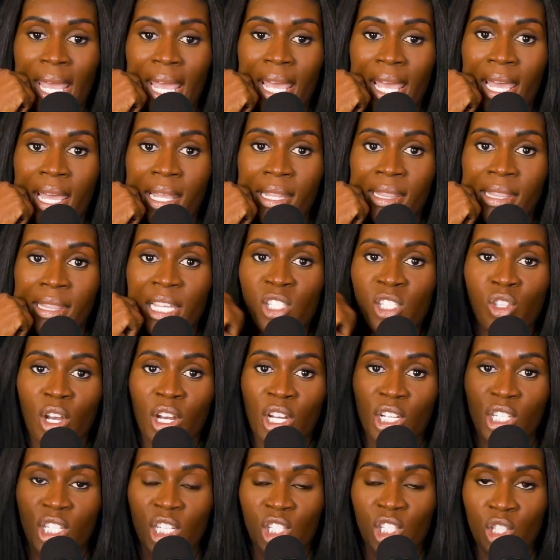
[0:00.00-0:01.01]
and they
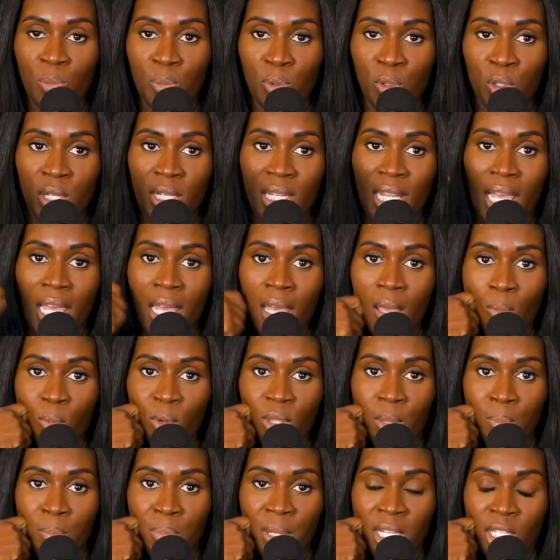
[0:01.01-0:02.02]
started distributing
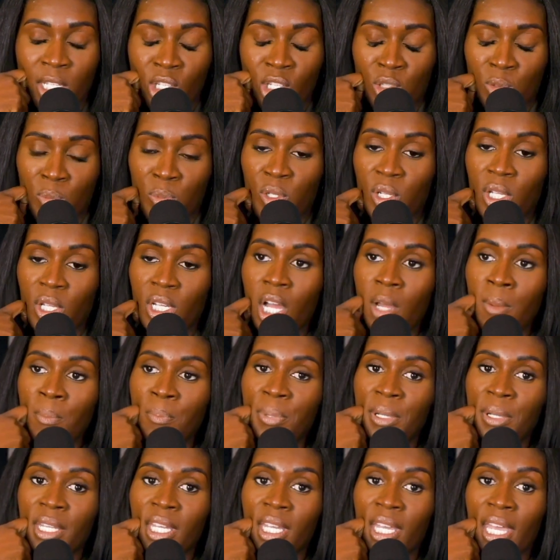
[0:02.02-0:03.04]
them with a big distributing
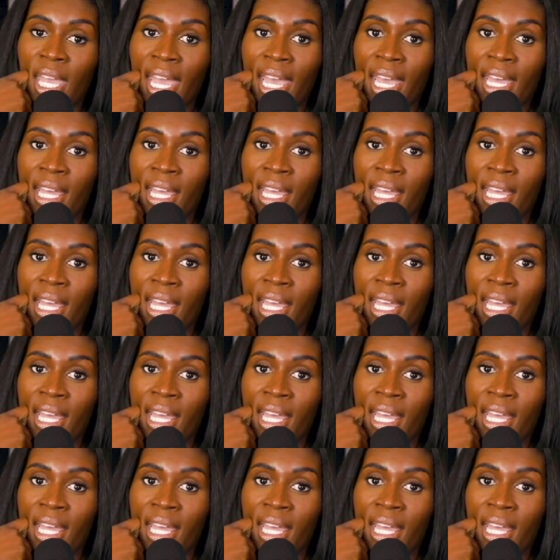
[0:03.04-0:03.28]
company,